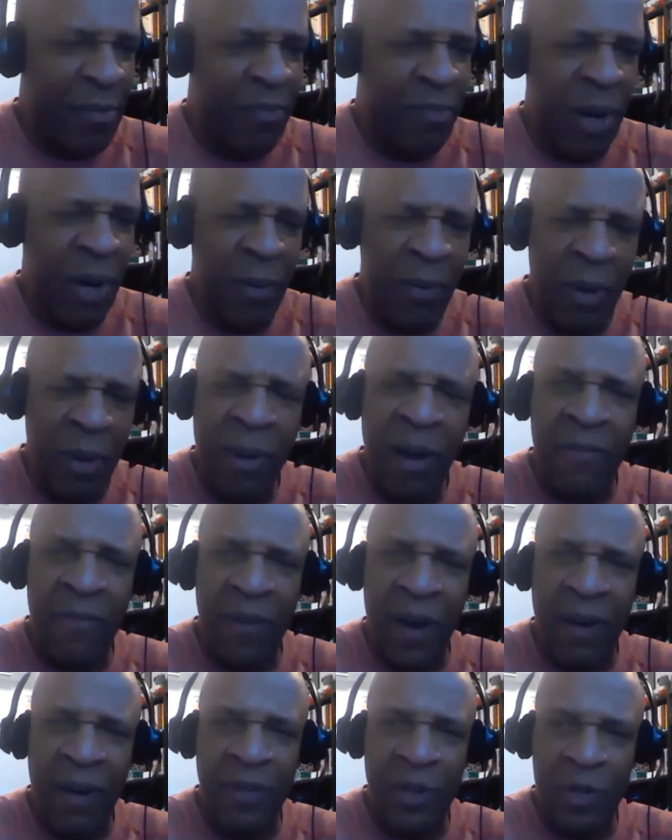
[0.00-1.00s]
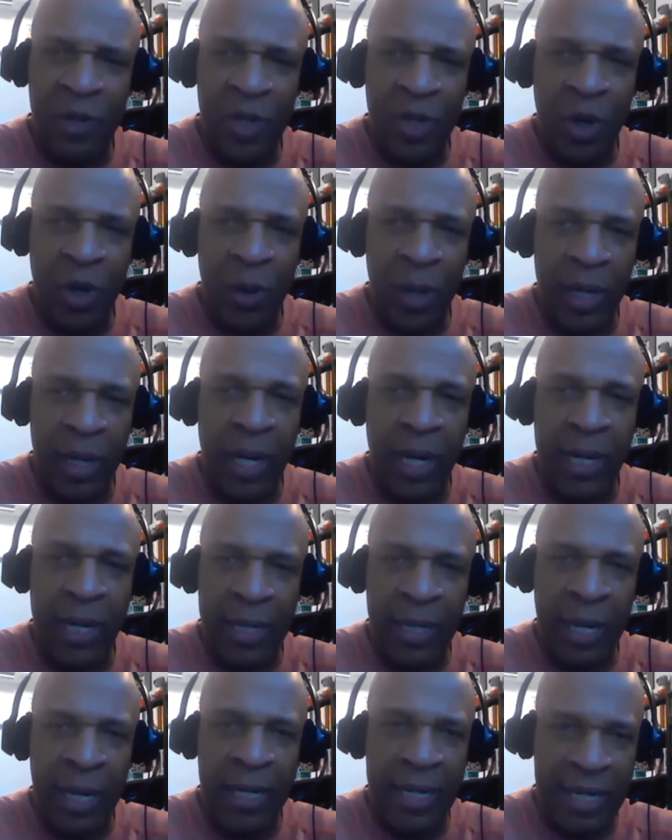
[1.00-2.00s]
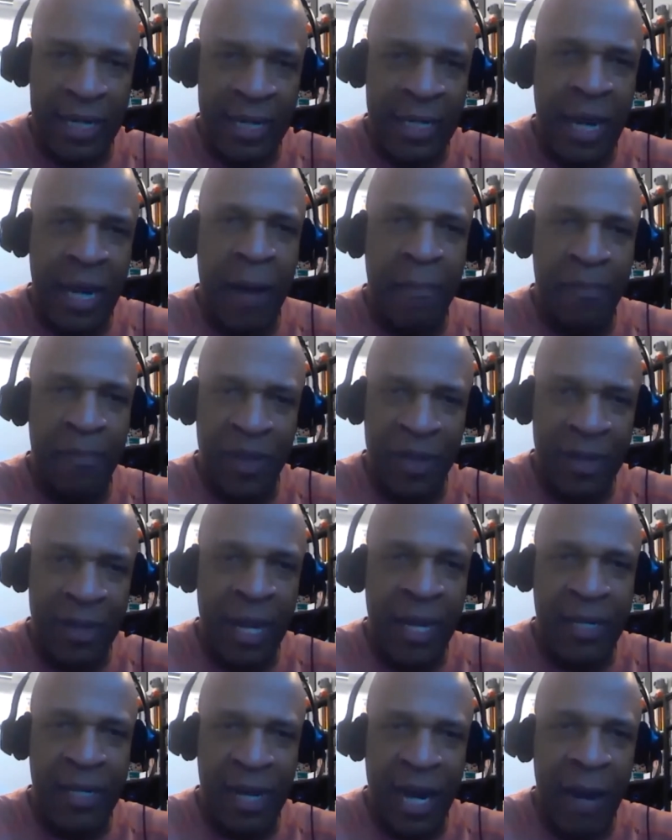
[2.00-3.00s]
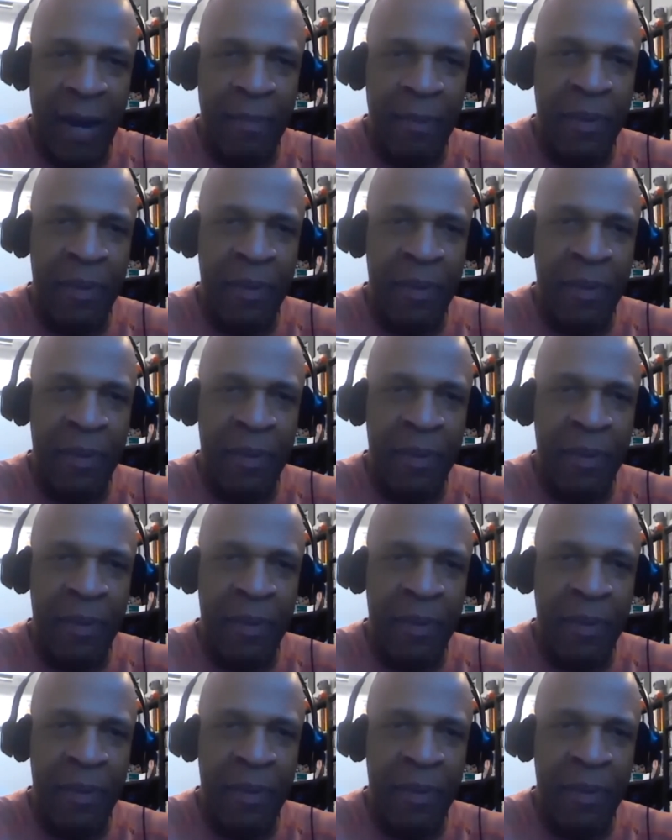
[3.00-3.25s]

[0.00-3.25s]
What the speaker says: probably about 5 years ago, I stopped that type of